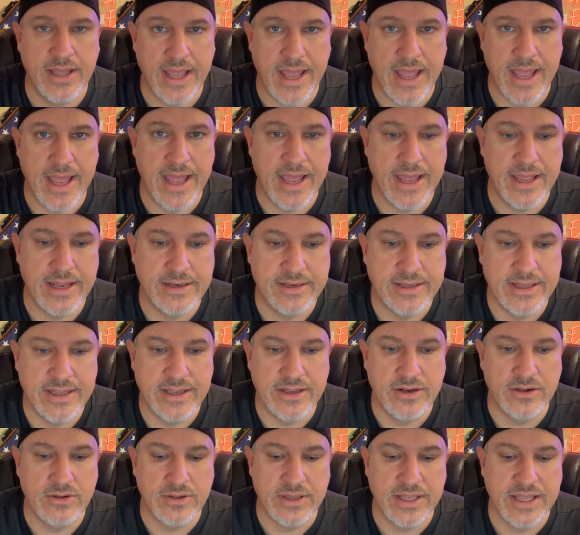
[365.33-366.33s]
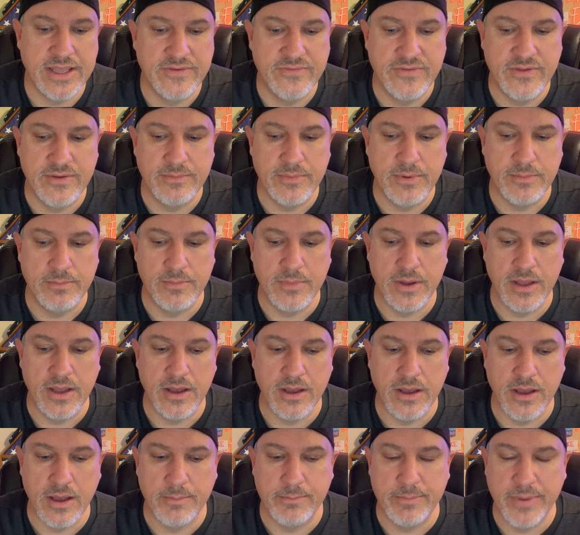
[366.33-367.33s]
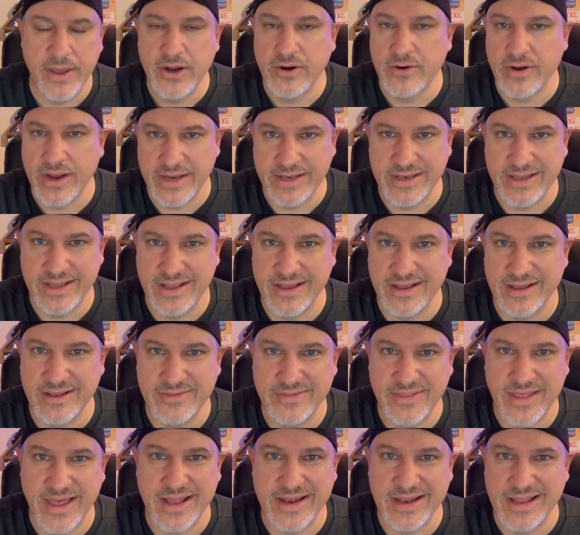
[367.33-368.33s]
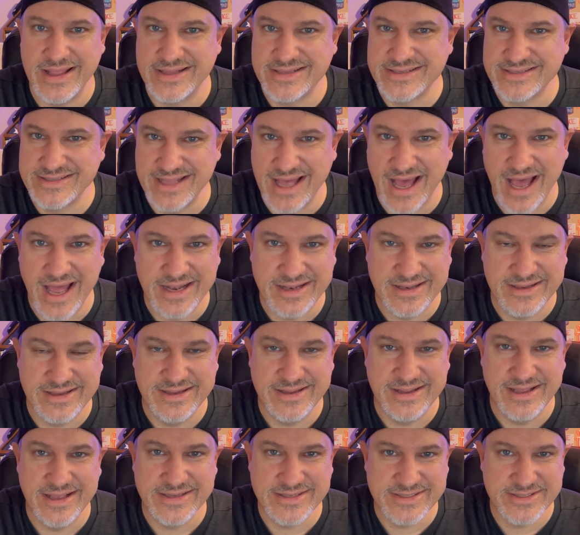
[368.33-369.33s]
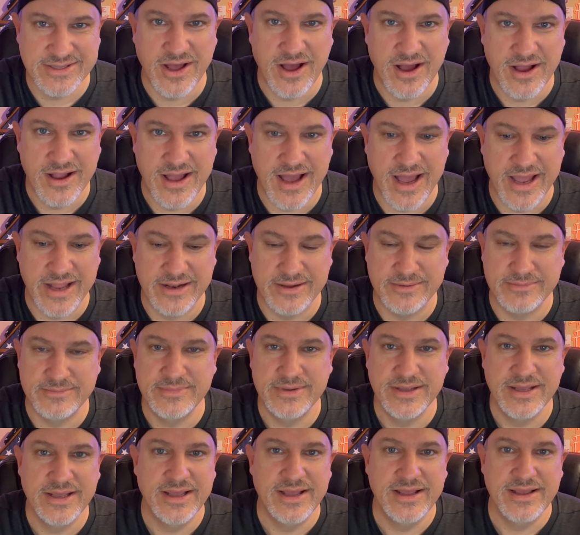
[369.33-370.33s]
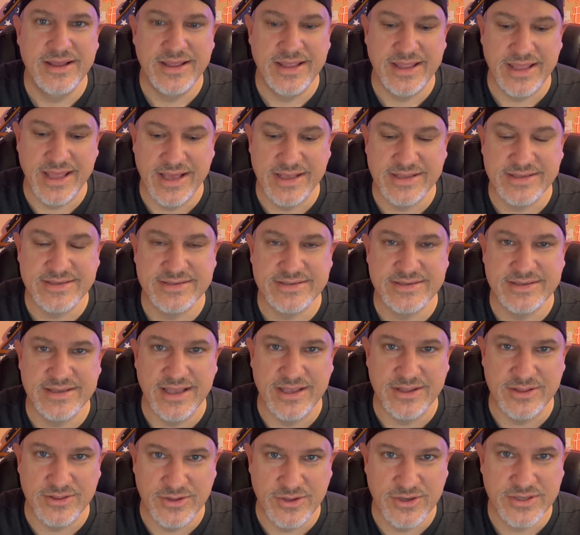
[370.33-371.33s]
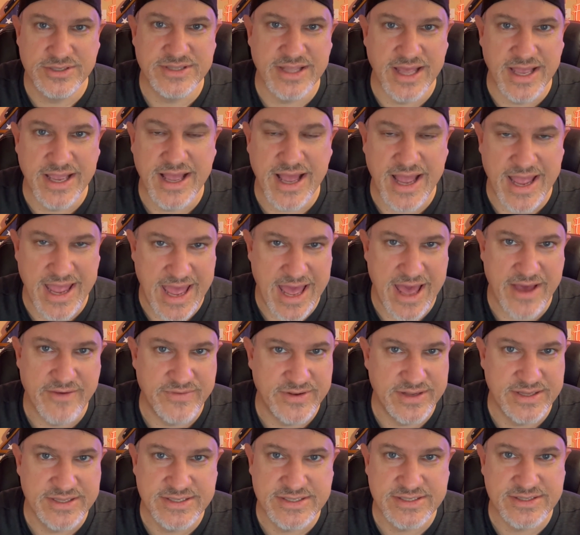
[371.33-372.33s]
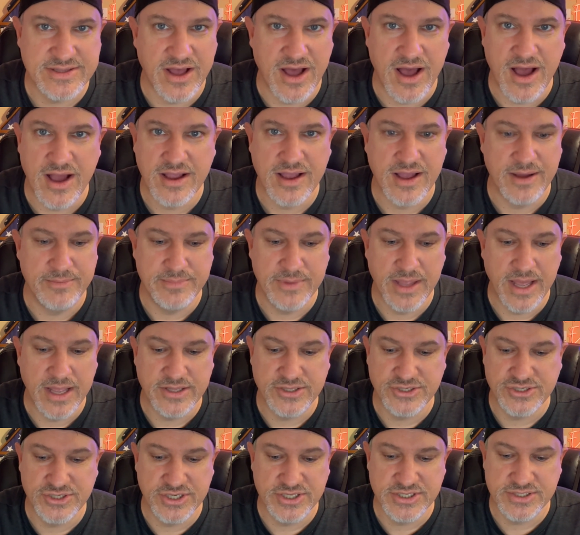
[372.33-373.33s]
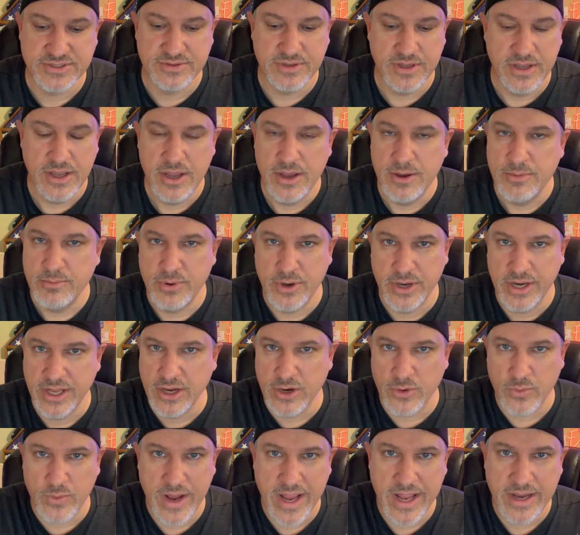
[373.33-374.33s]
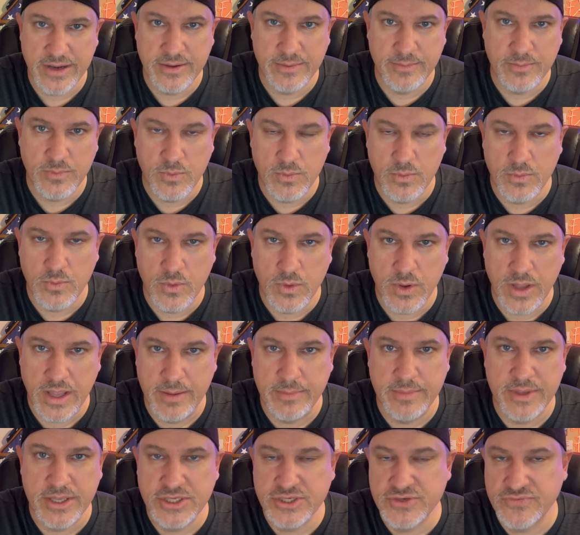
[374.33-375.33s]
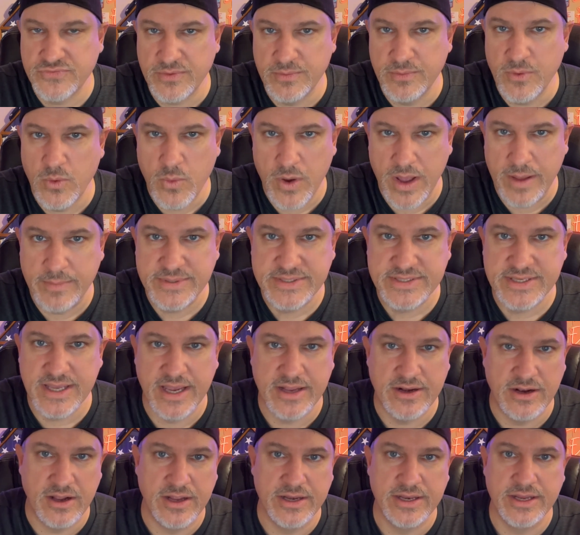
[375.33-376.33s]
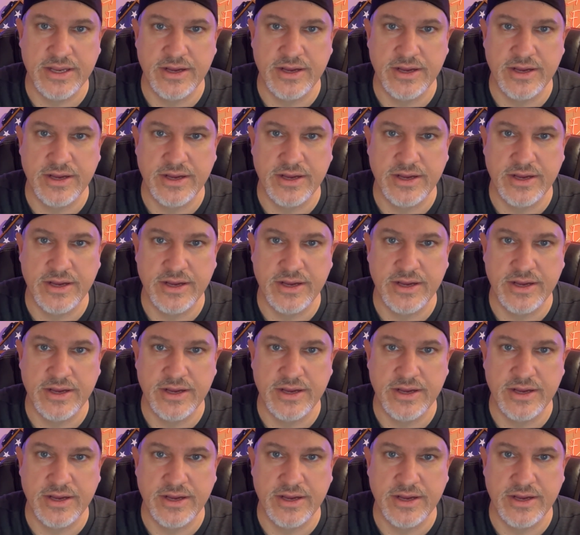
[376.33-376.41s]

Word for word: and it'll give them a, a better idea that it's not a stock item. Yes, it looks like I have it in stock. I'm not just putting a random image from a website on